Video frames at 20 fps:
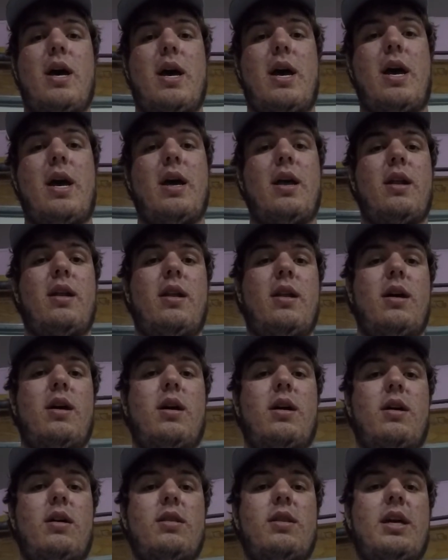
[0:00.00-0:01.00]
And
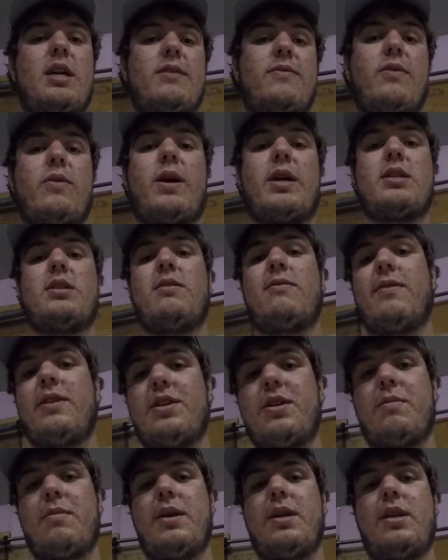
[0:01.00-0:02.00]
uh, thanks for watching
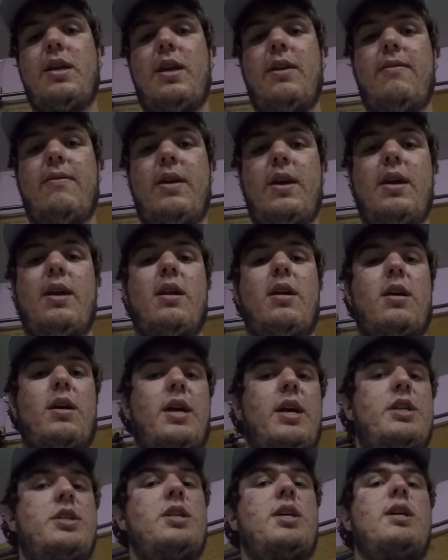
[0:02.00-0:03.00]
FishinB TV, and I'll
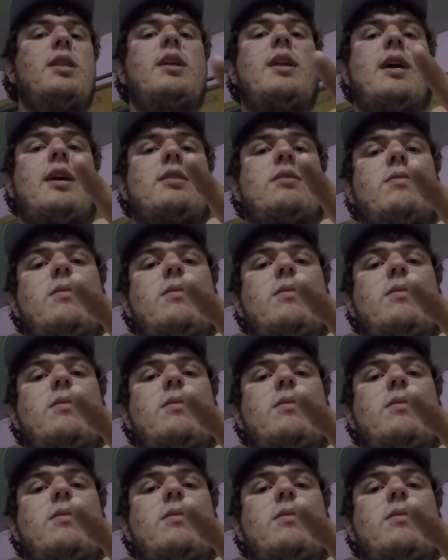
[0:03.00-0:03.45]
catch you in the next